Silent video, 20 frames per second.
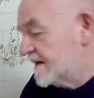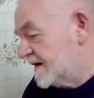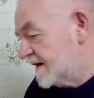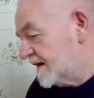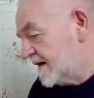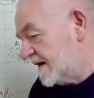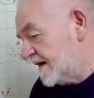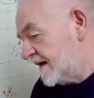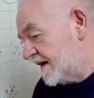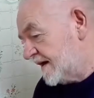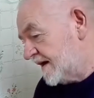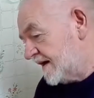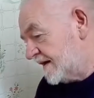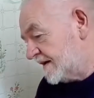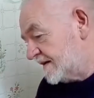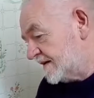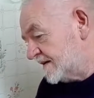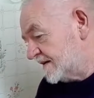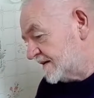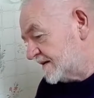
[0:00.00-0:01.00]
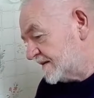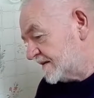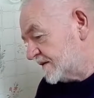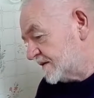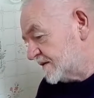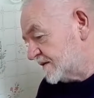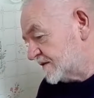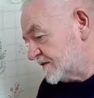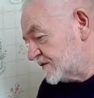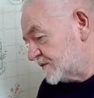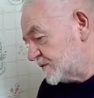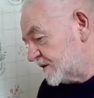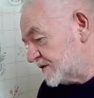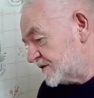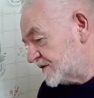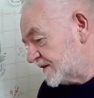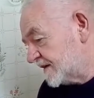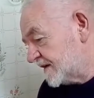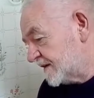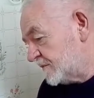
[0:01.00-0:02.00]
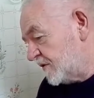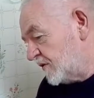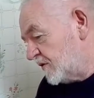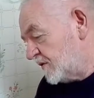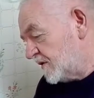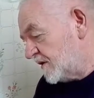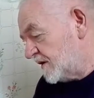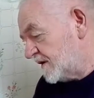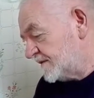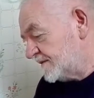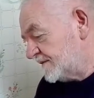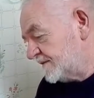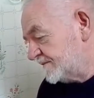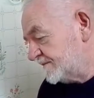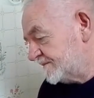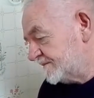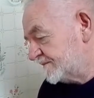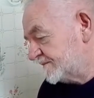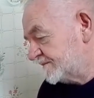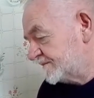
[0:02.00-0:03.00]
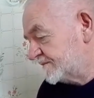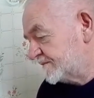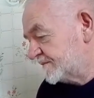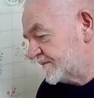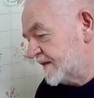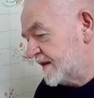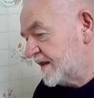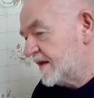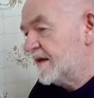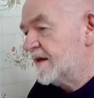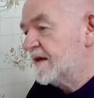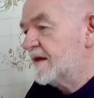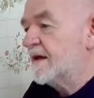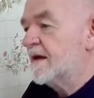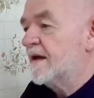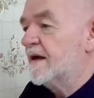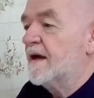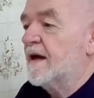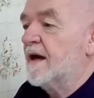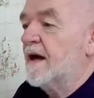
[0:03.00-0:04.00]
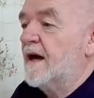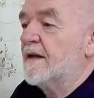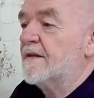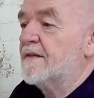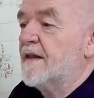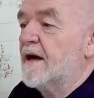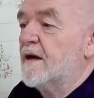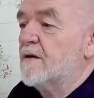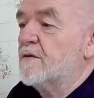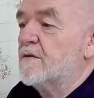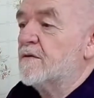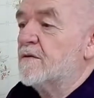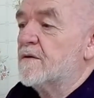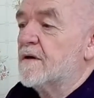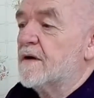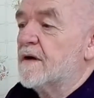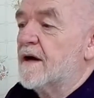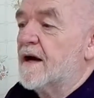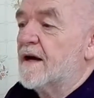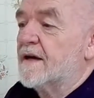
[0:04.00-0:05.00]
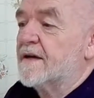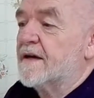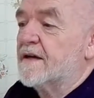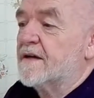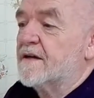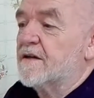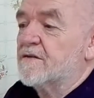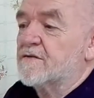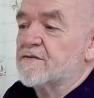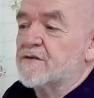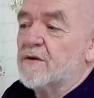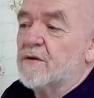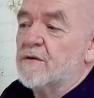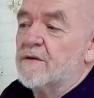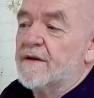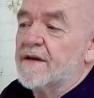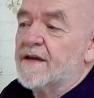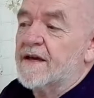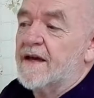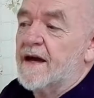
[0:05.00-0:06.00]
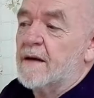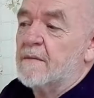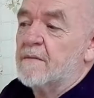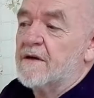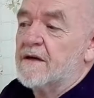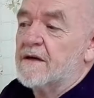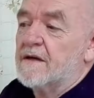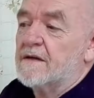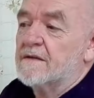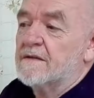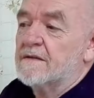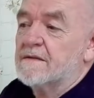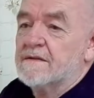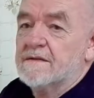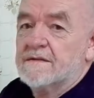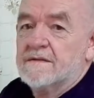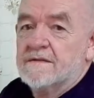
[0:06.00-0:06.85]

And switch the remote on. And now I can control the camera